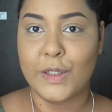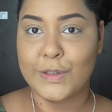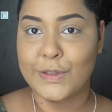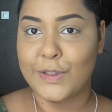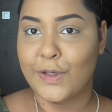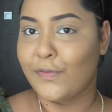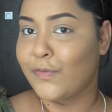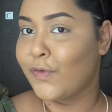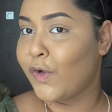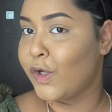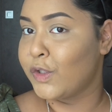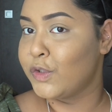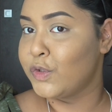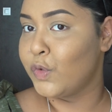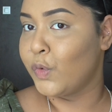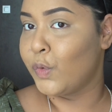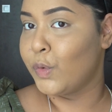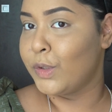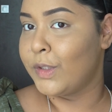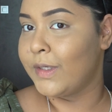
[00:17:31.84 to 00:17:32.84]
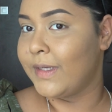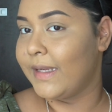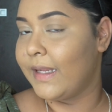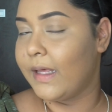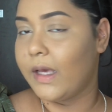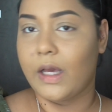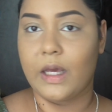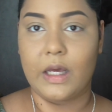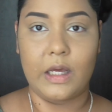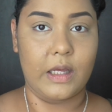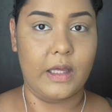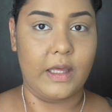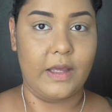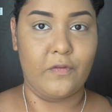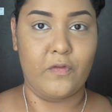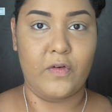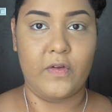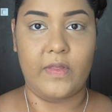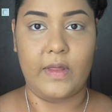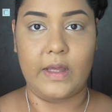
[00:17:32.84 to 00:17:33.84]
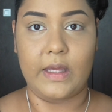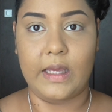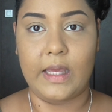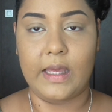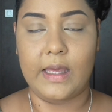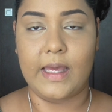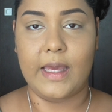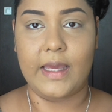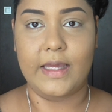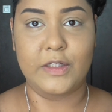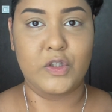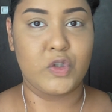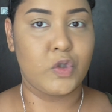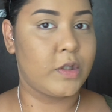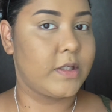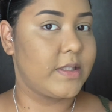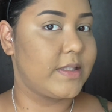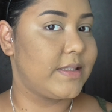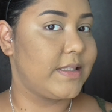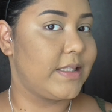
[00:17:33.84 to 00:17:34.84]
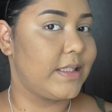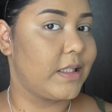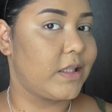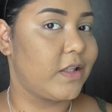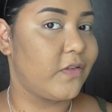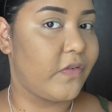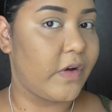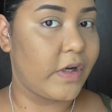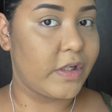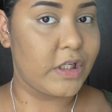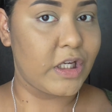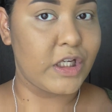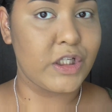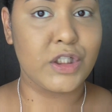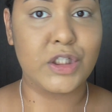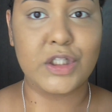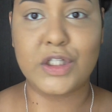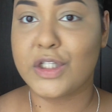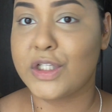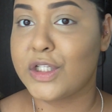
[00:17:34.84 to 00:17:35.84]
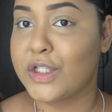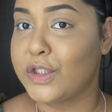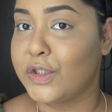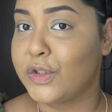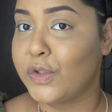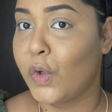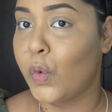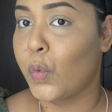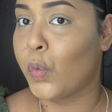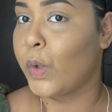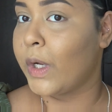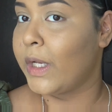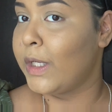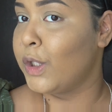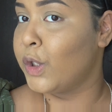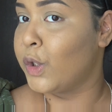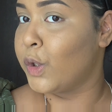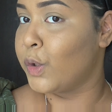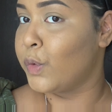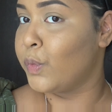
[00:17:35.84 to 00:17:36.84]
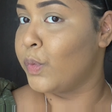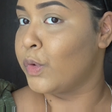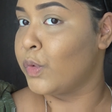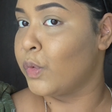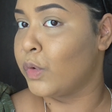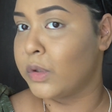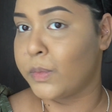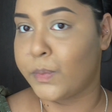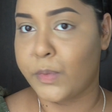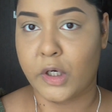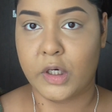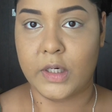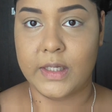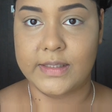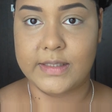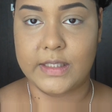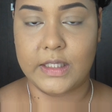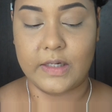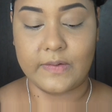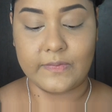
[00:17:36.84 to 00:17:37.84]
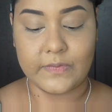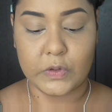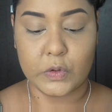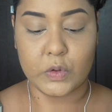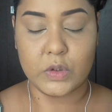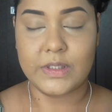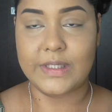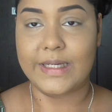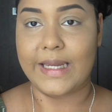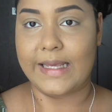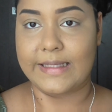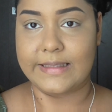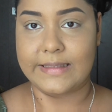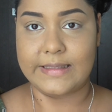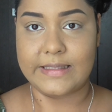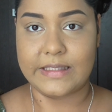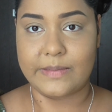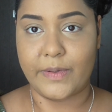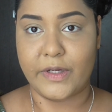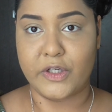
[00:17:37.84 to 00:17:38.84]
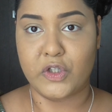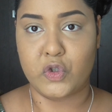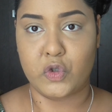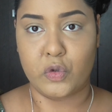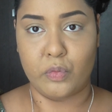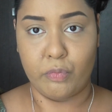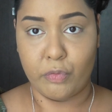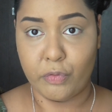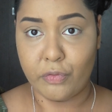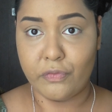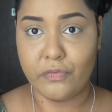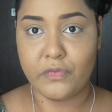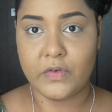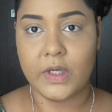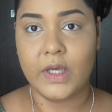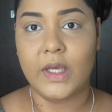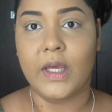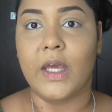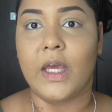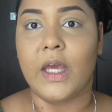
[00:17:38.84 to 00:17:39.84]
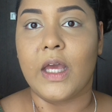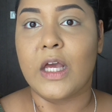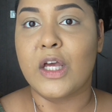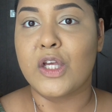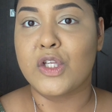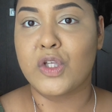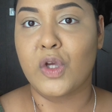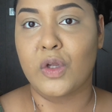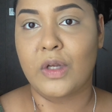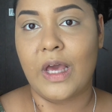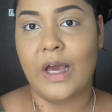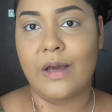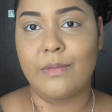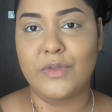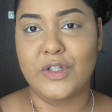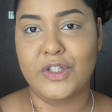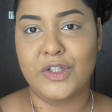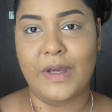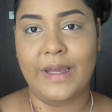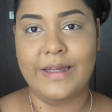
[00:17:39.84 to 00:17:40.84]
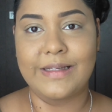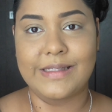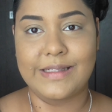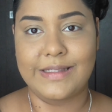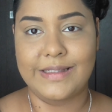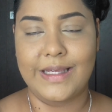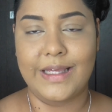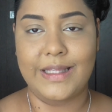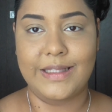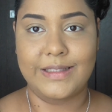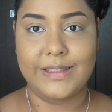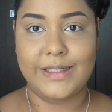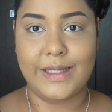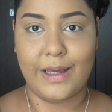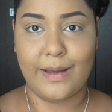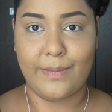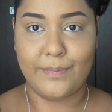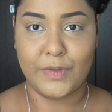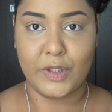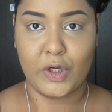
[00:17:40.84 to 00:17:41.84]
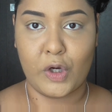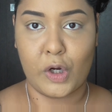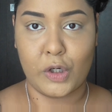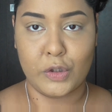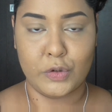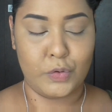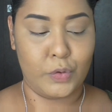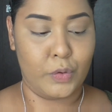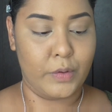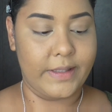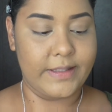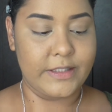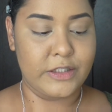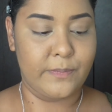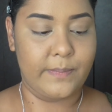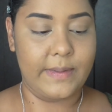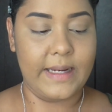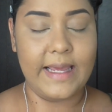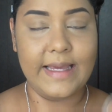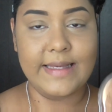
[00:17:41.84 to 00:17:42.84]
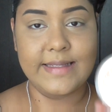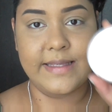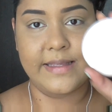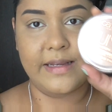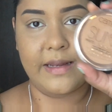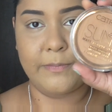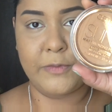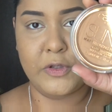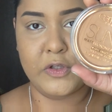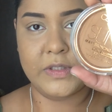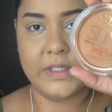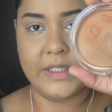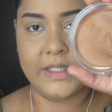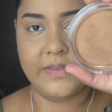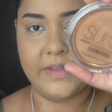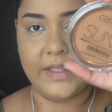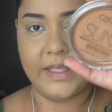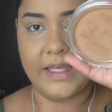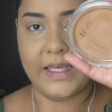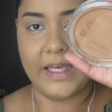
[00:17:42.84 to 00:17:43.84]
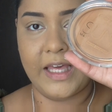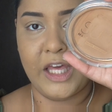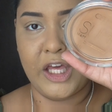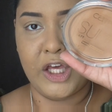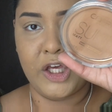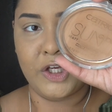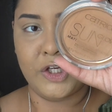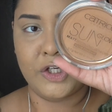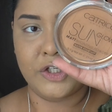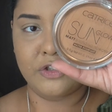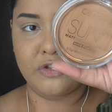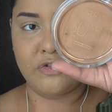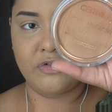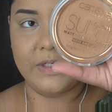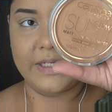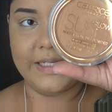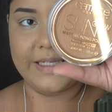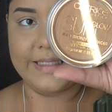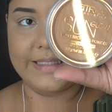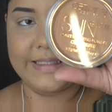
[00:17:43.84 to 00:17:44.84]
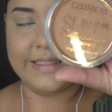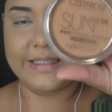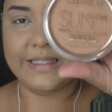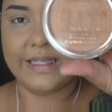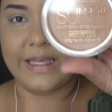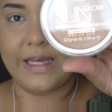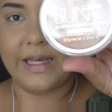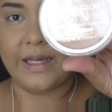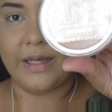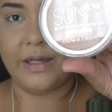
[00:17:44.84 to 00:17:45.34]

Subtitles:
So I've contoured and everything, and you can see that the foundation is still really good with all the products that I've used. It hasn't smudged or moved. So now I'm just going to set the contour into place, and I'm using the Catrice